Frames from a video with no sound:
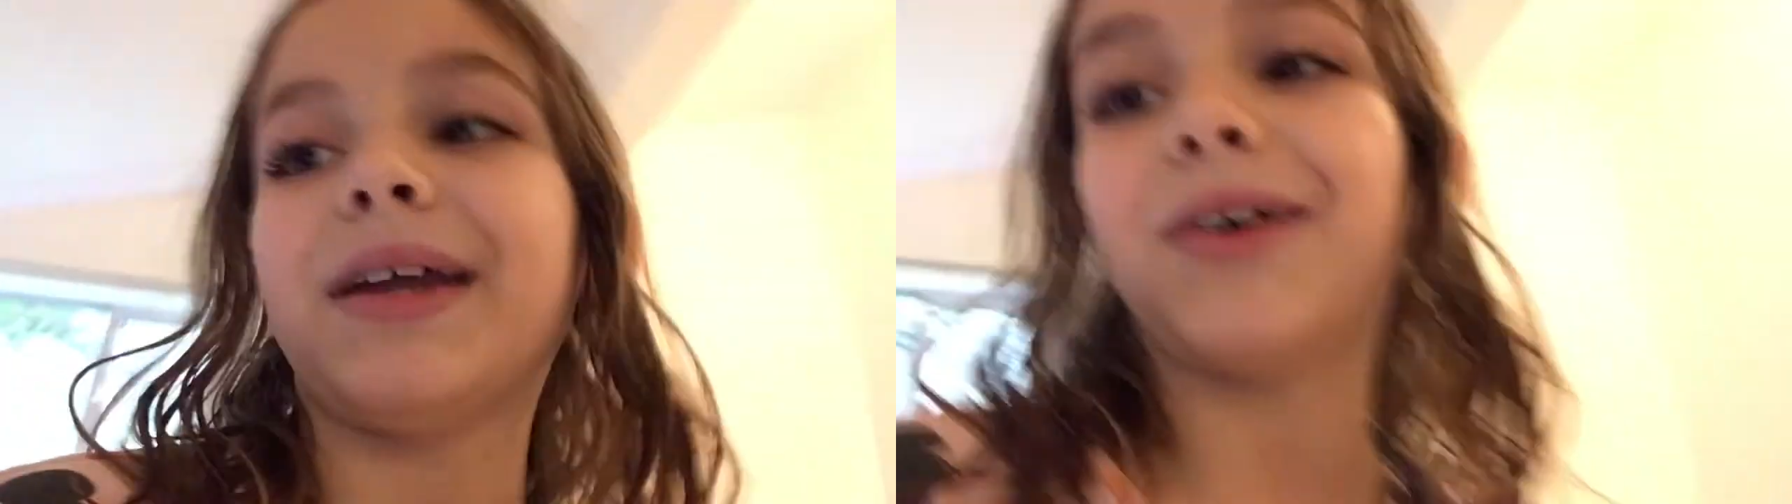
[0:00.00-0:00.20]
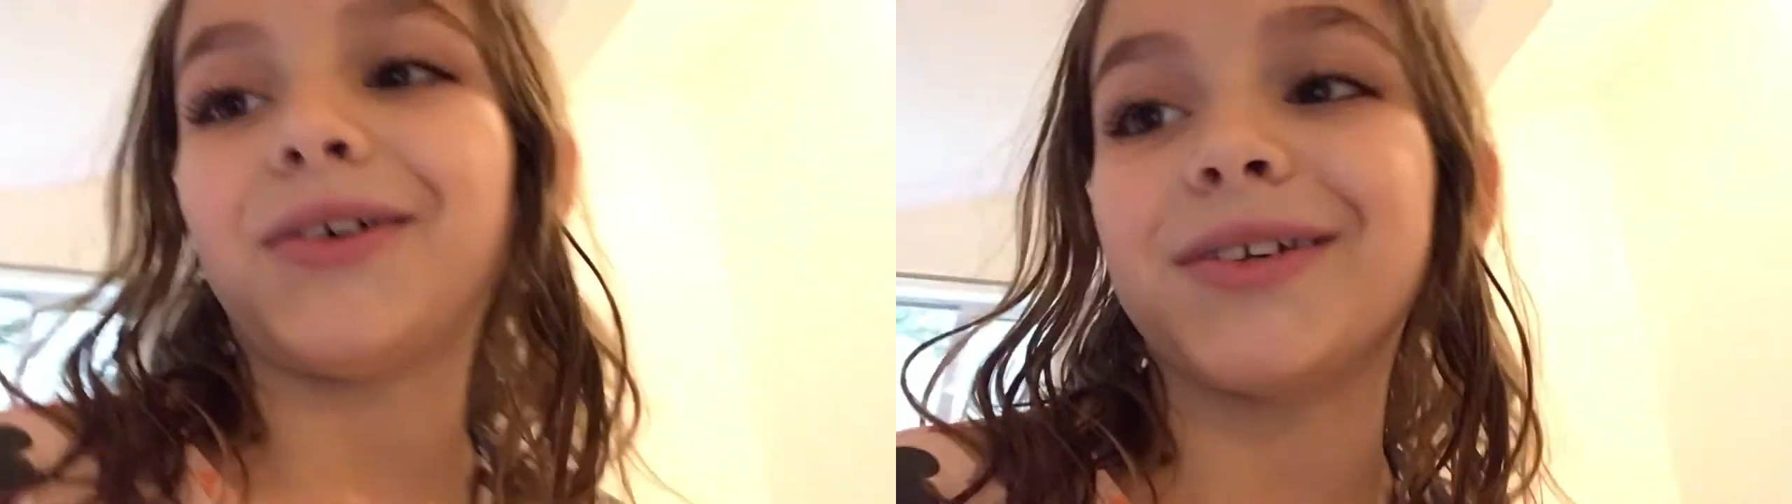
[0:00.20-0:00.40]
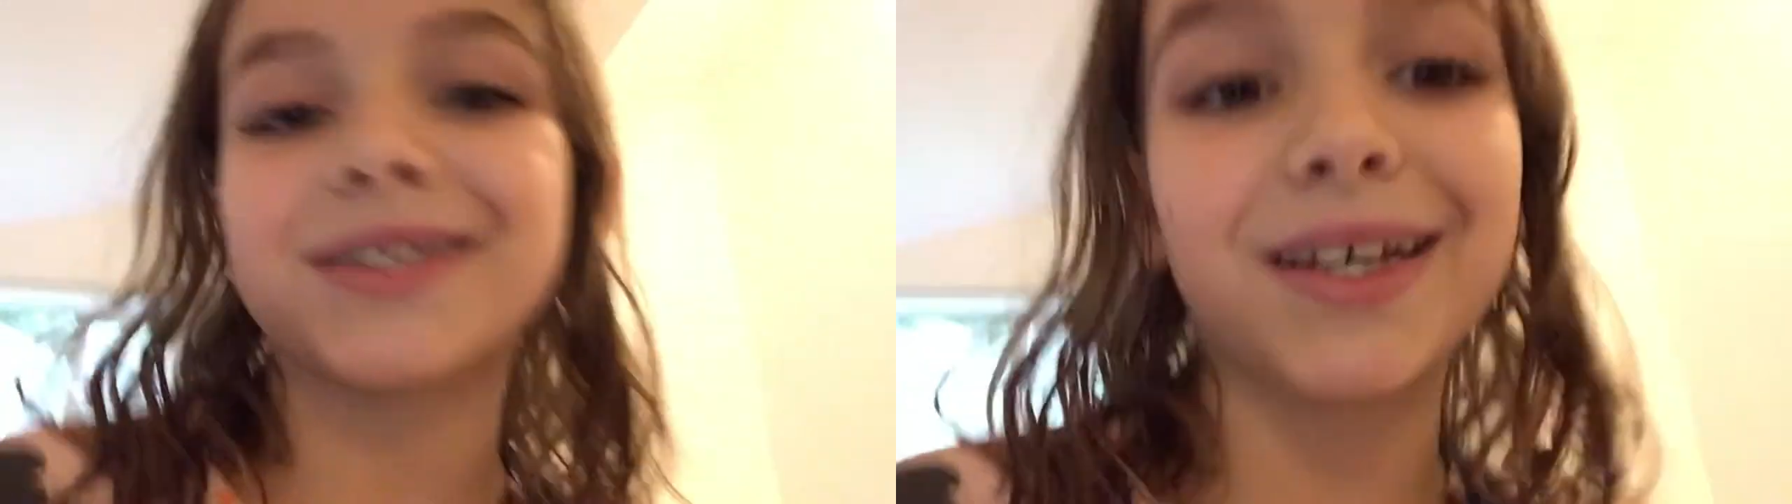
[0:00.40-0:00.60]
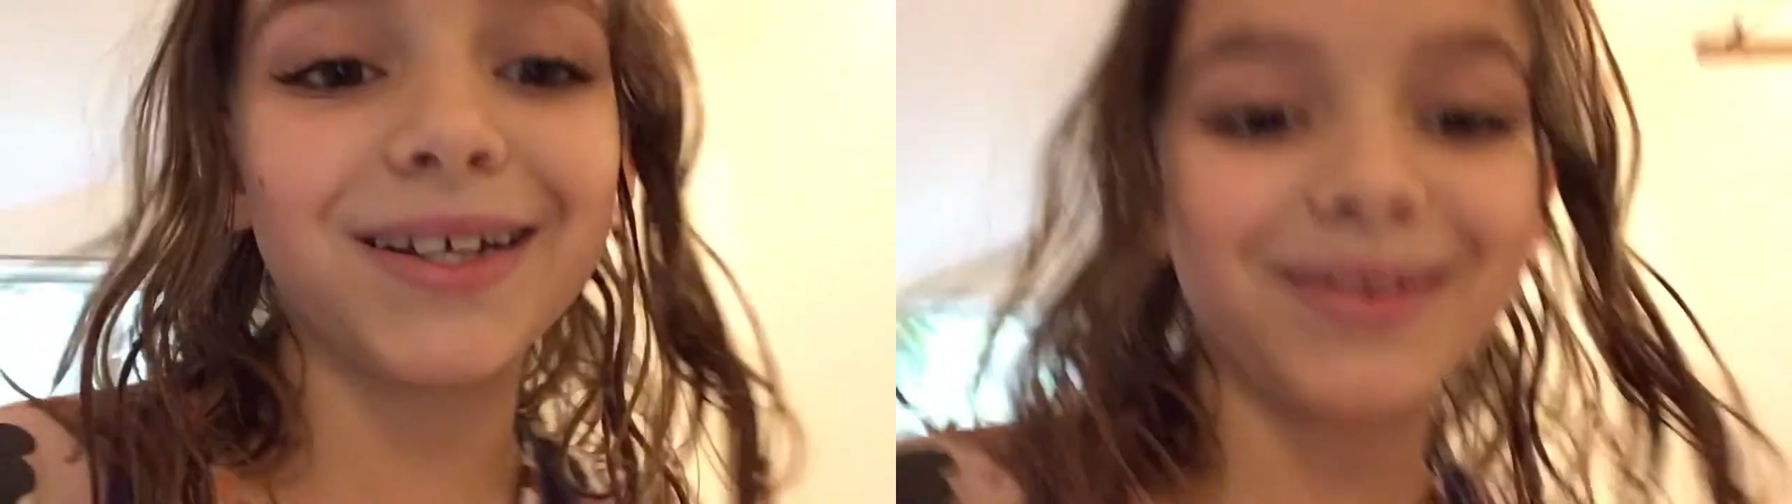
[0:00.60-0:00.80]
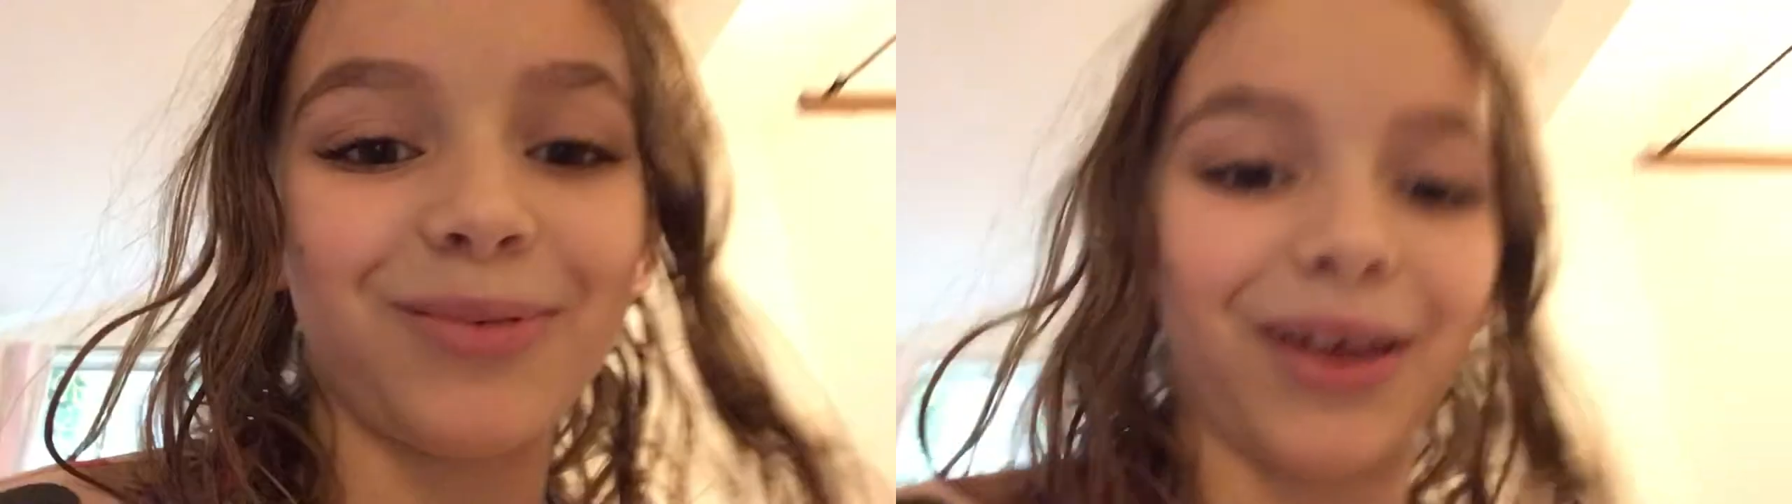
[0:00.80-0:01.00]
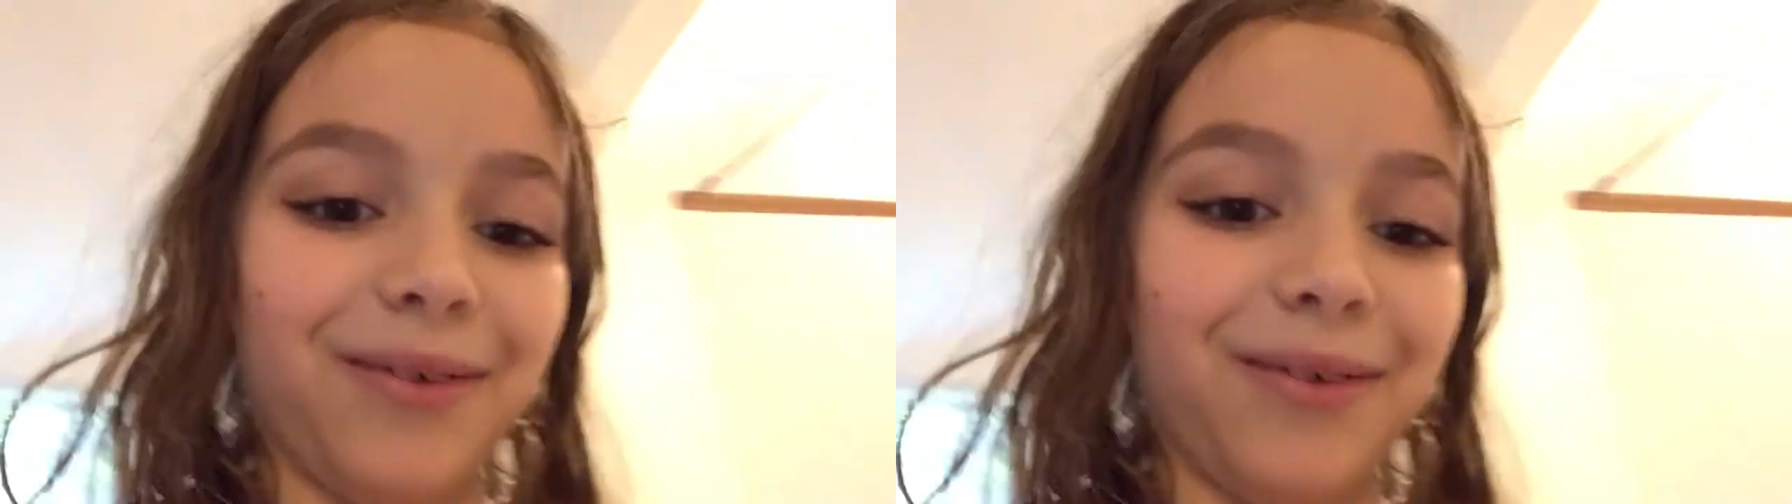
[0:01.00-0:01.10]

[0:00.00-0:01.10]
dolls and playing